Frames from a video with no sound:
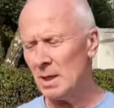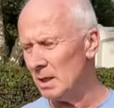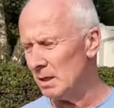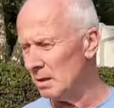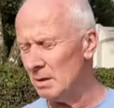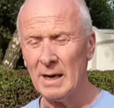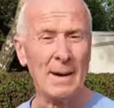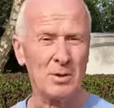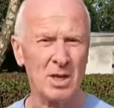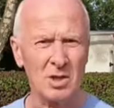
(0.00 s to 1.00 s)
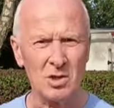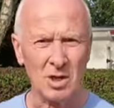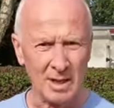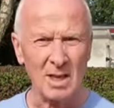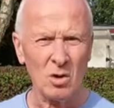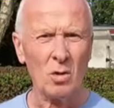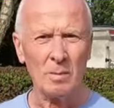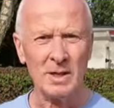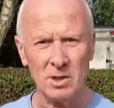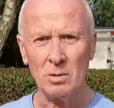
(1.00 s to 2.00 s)
or habitation check, they
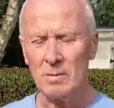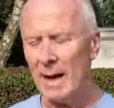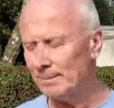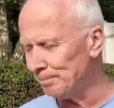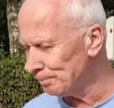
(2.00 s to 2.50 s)
normally do that.